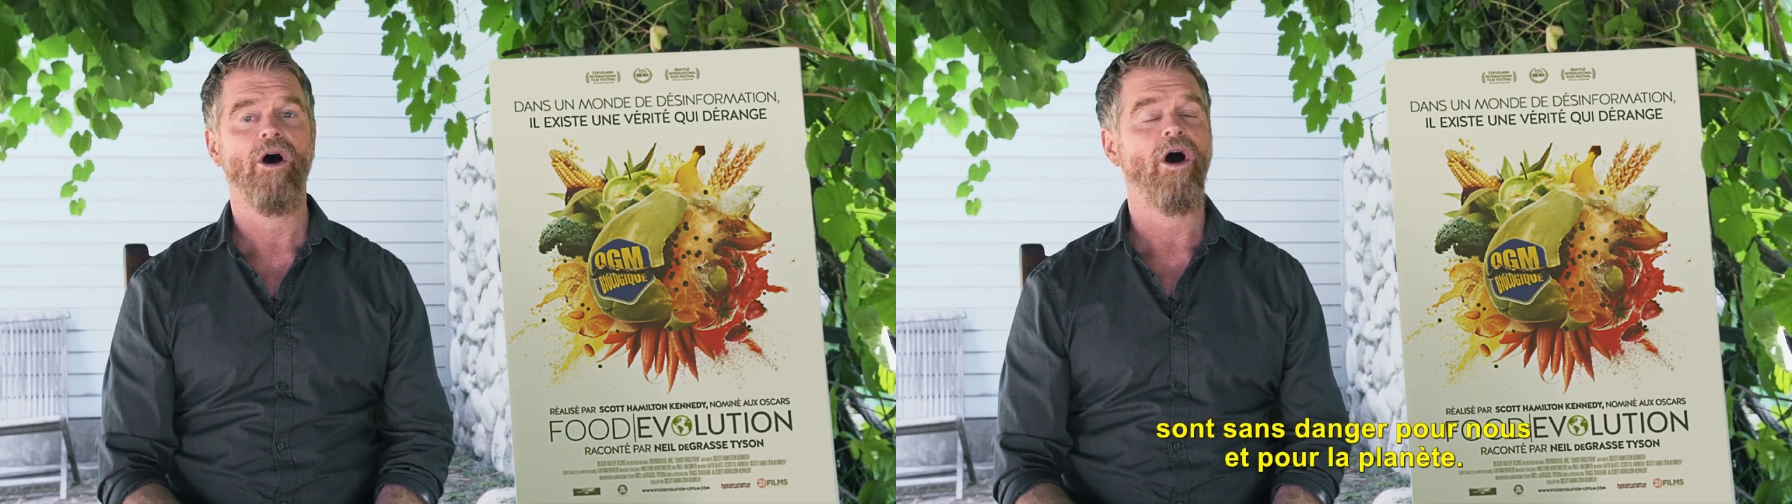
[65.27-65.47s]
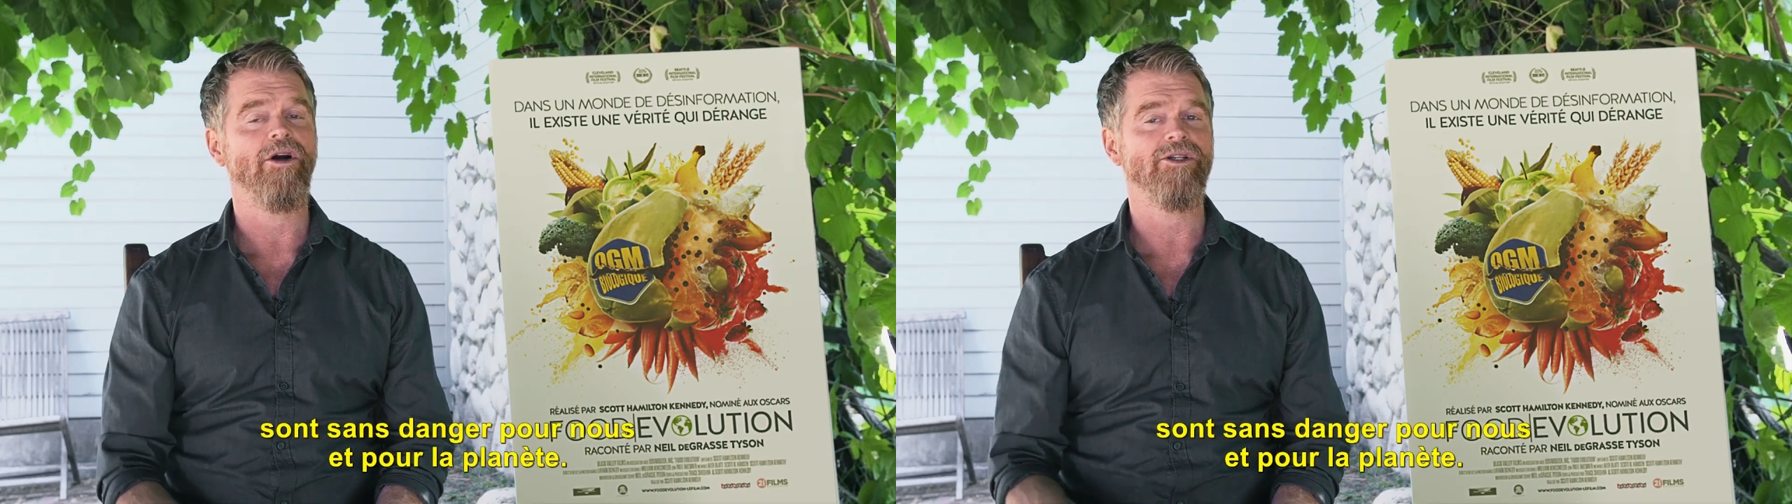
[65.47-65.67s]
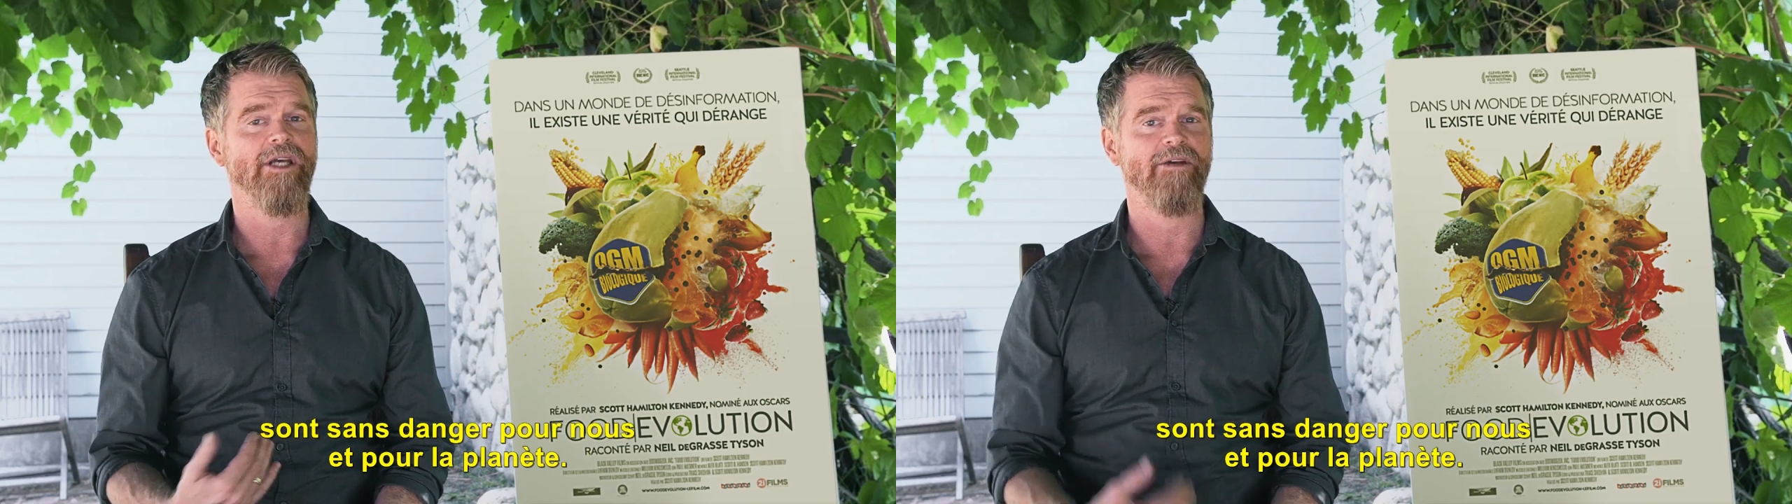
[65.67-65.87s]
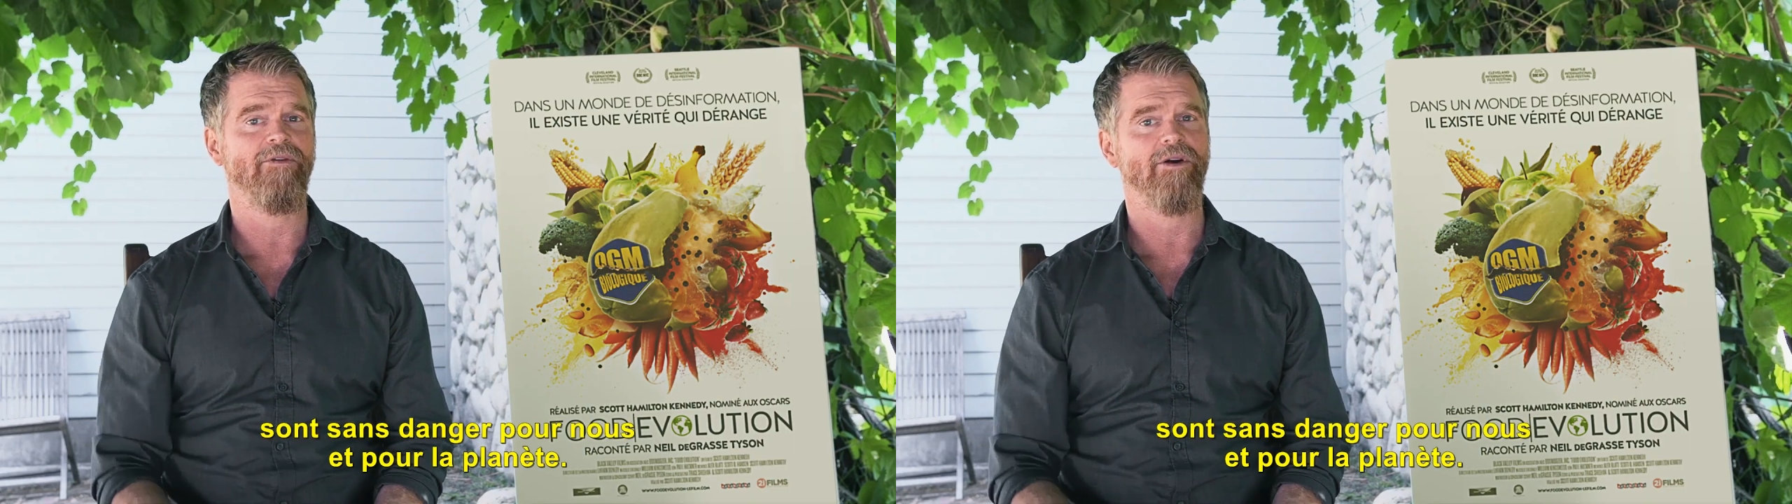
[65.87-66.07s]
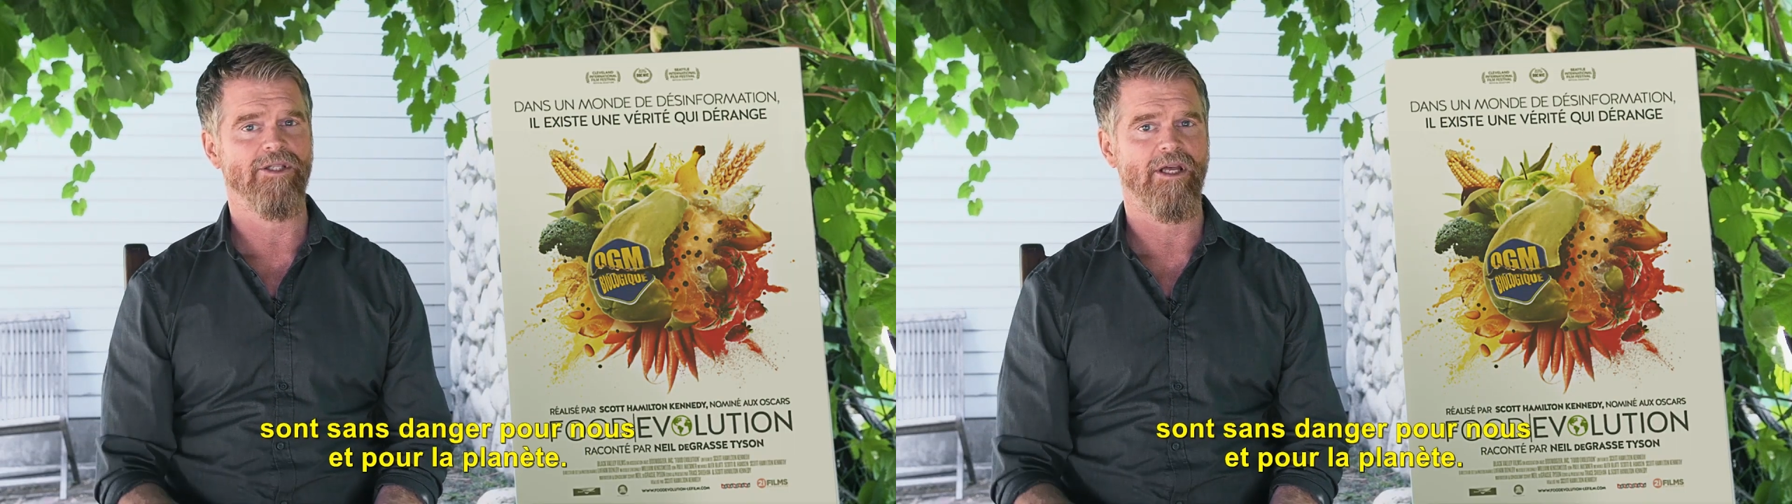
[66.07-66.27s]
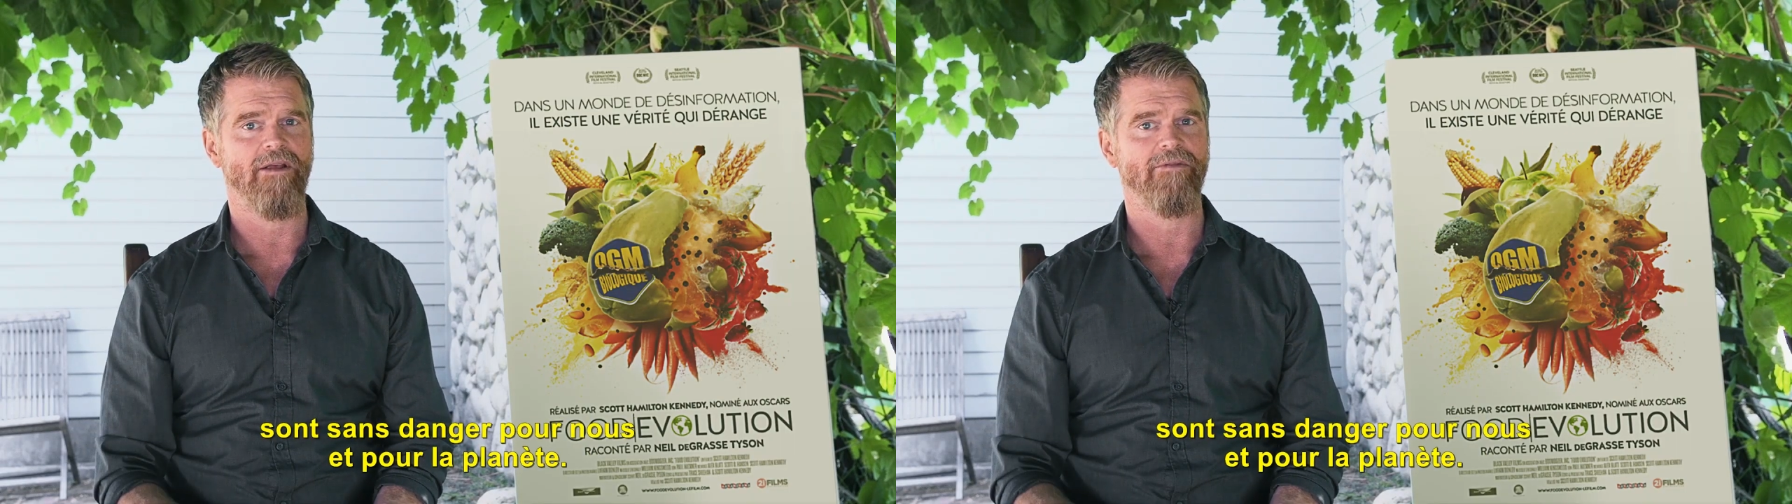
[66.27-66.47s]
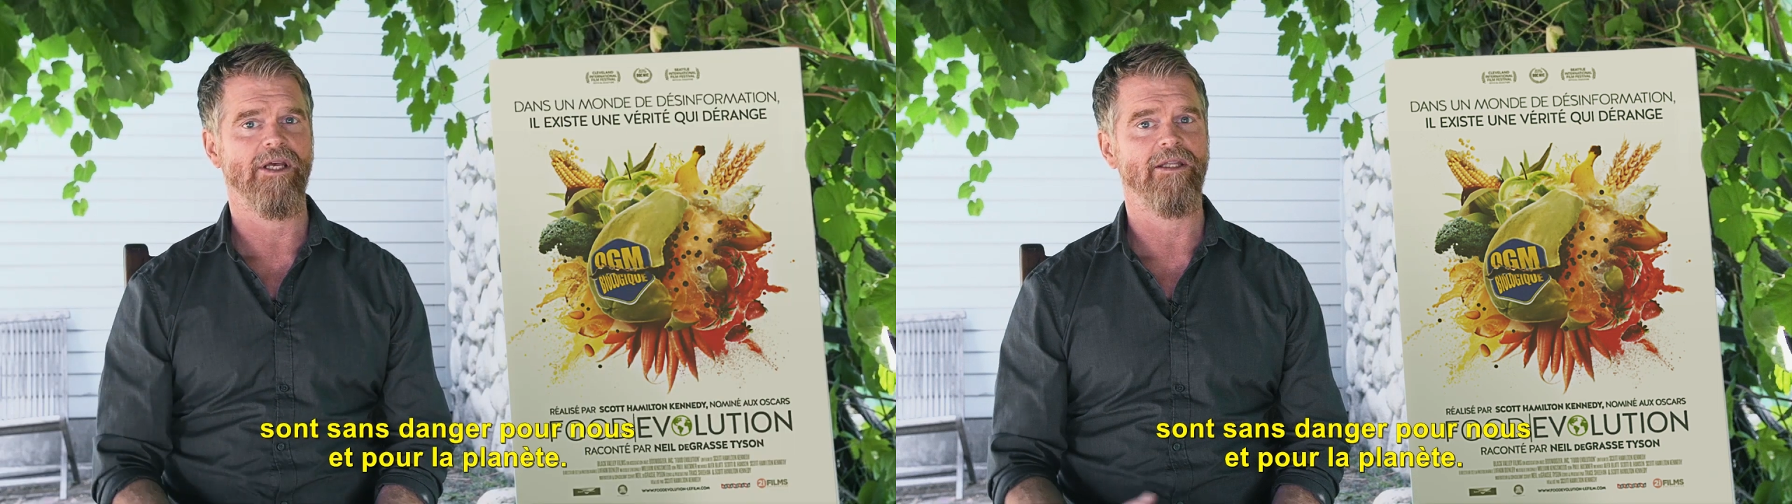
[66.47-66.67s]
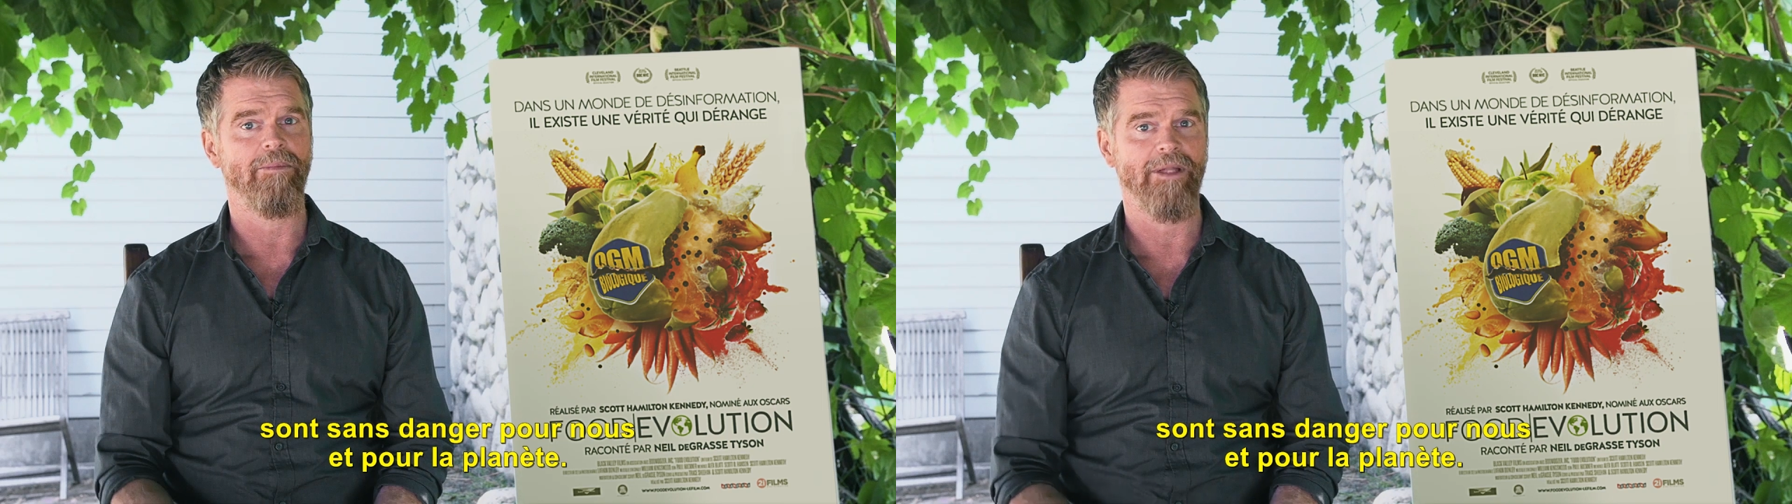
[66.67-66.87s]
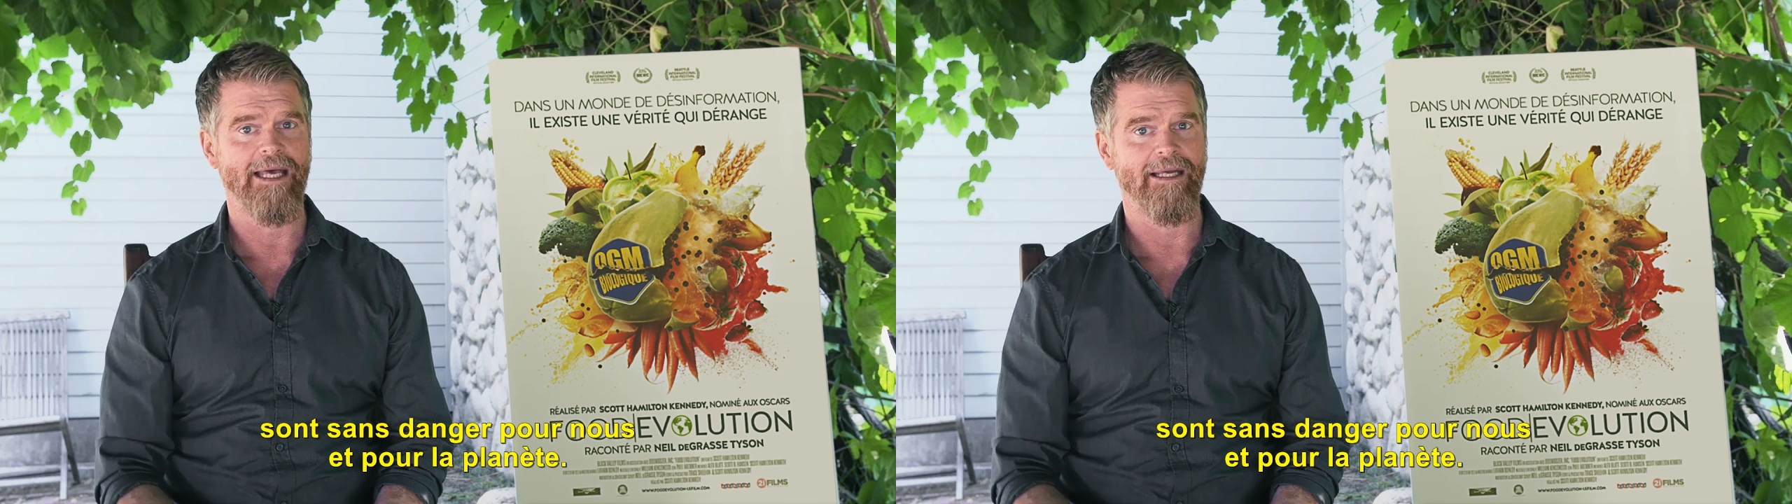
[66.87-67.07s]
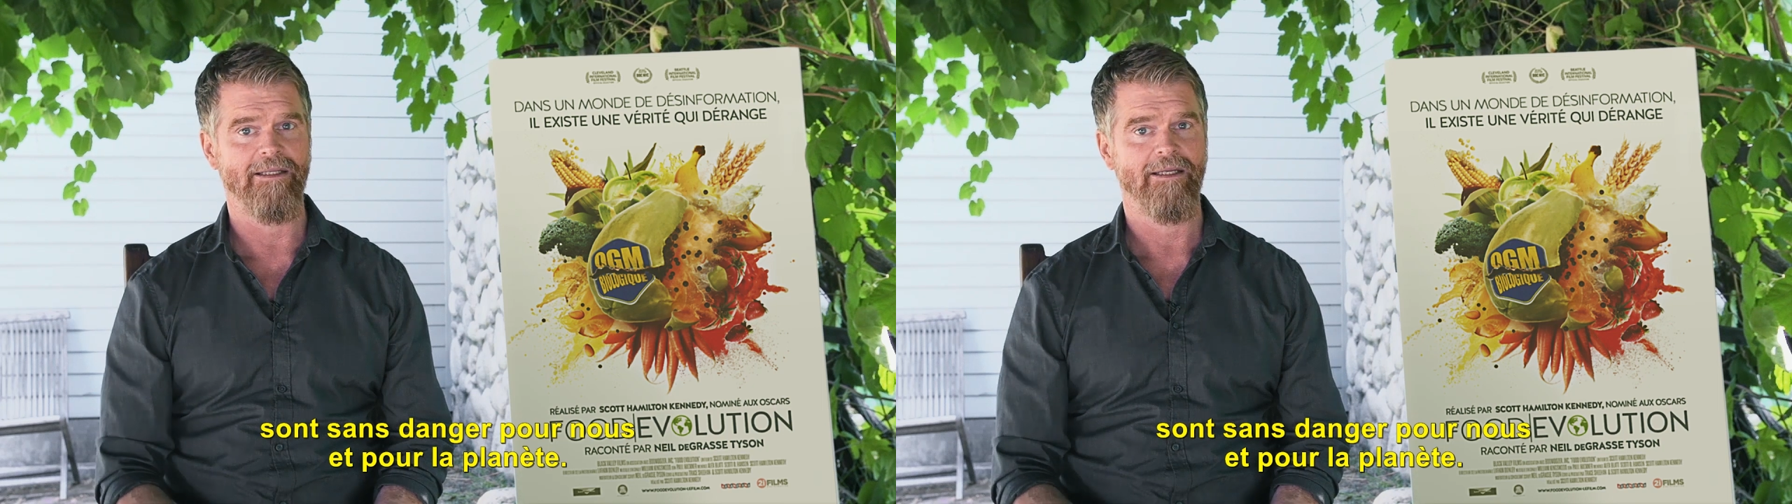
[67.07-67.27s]
are safe for ourselves and the
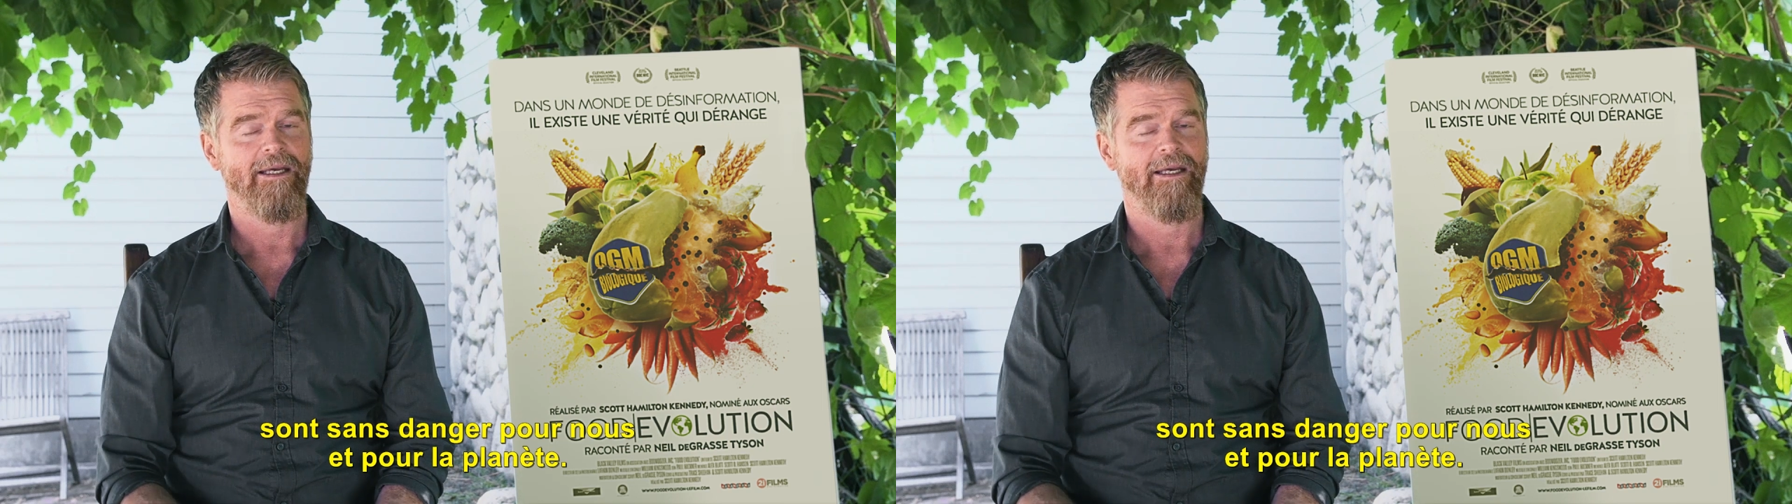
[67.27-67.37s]
planet.